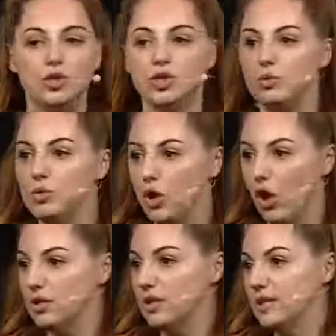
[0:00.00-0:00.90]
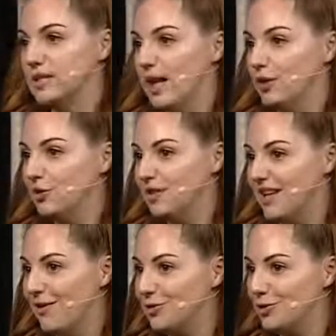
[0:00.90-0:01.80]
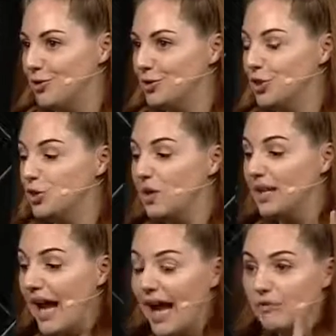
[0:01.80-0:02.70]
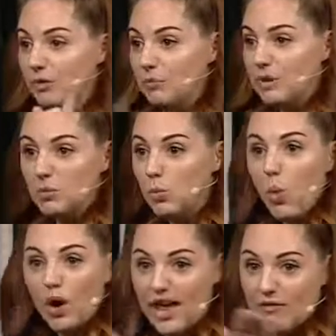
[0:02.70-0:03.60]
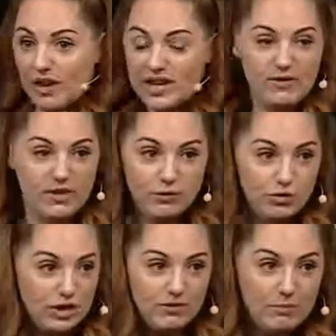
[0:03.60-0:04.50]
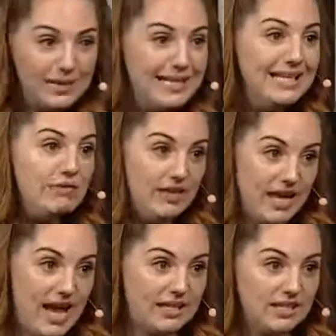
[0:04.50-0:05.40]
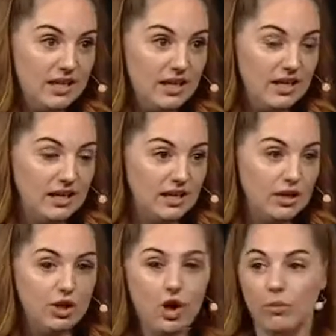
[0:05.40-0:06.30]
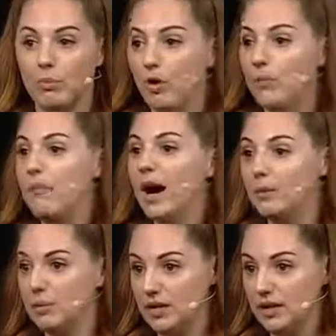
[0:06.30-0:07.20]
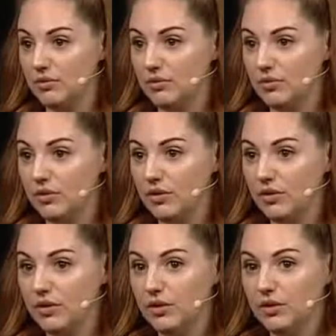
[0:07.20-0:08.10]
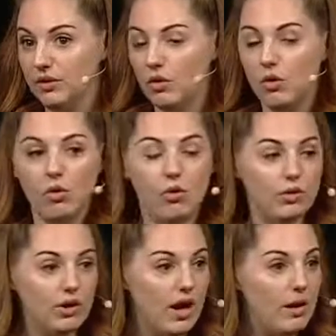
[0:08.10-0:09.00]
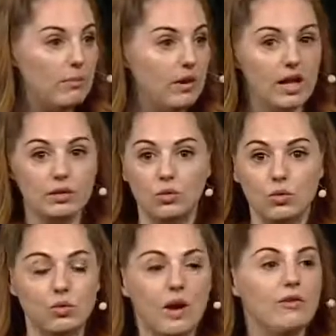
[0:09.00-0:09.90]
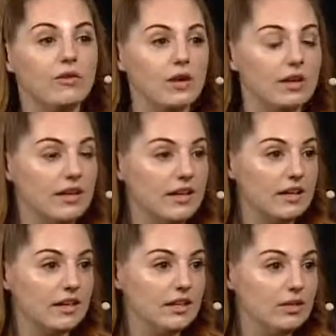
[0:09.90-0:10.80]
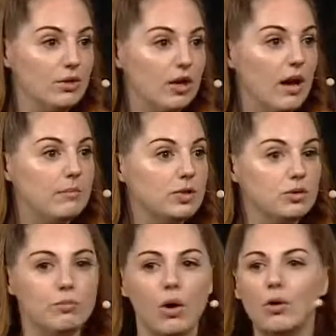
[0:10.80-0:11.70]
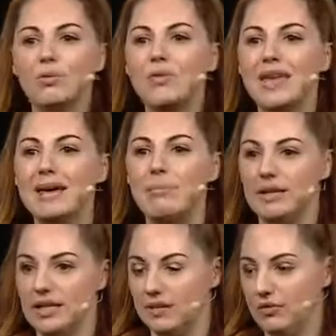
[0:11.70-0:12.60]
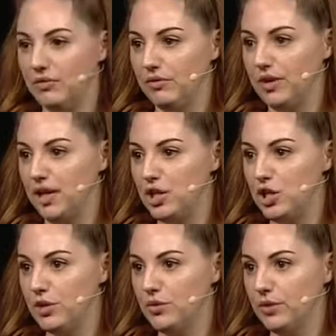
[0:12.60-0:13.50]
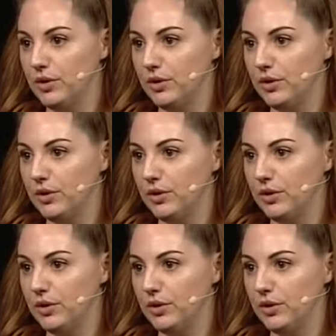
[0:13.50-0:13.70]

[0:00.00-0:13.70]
Do not sell yourself short. You can have and be whatever, even if you don't even believe it yet. You've got to borrow my belief, or your upline, or whoever you look up to. Borrow their belief in you,